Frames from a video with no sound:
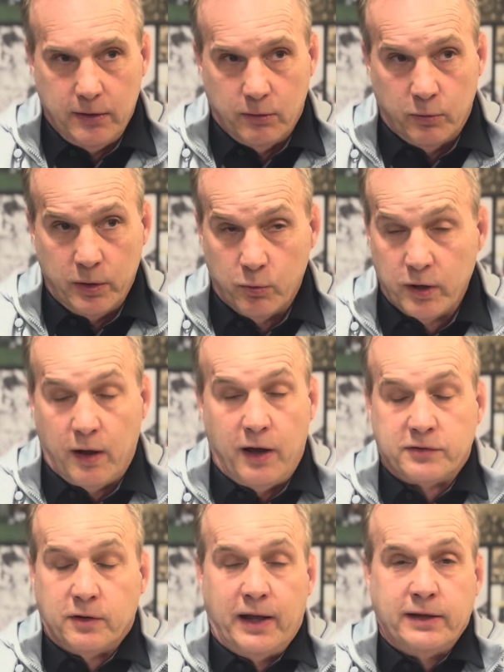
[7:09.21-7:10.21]
We would
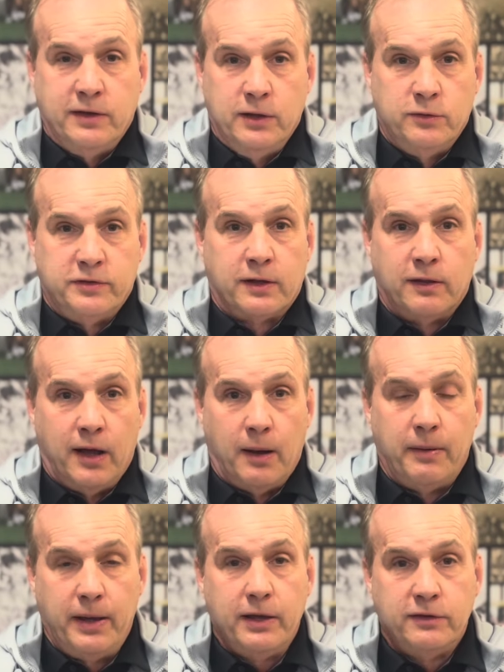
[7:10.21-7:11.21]
also like to use the
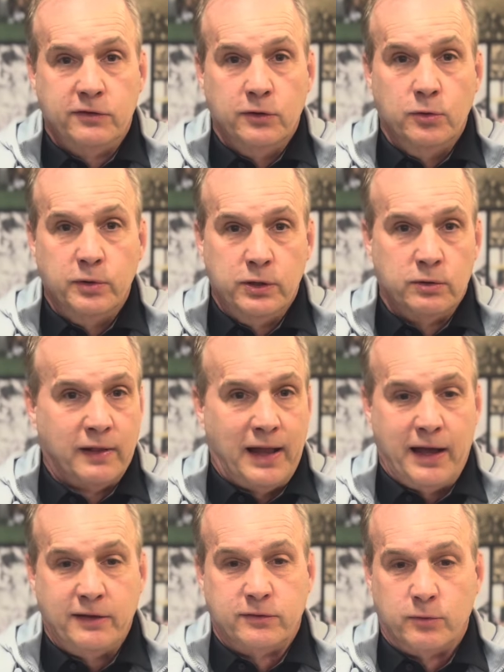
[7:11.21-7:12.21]
club to
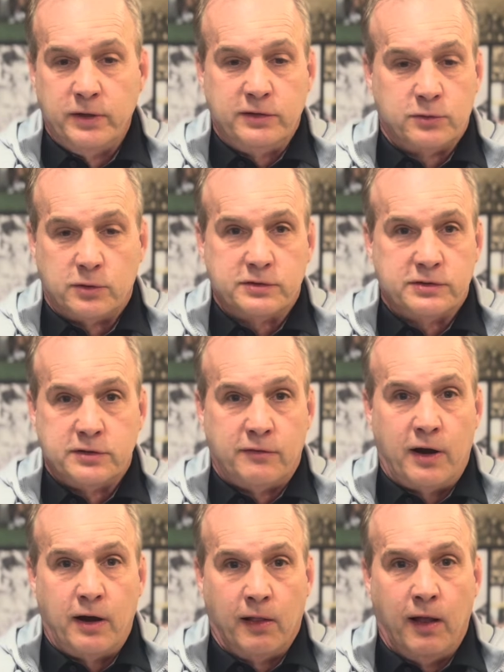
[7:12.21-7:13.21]
utilize the resources of
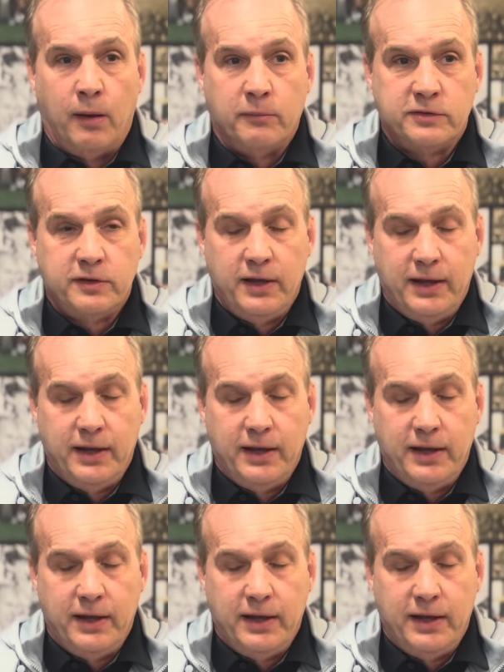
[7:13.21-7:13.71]
our alums.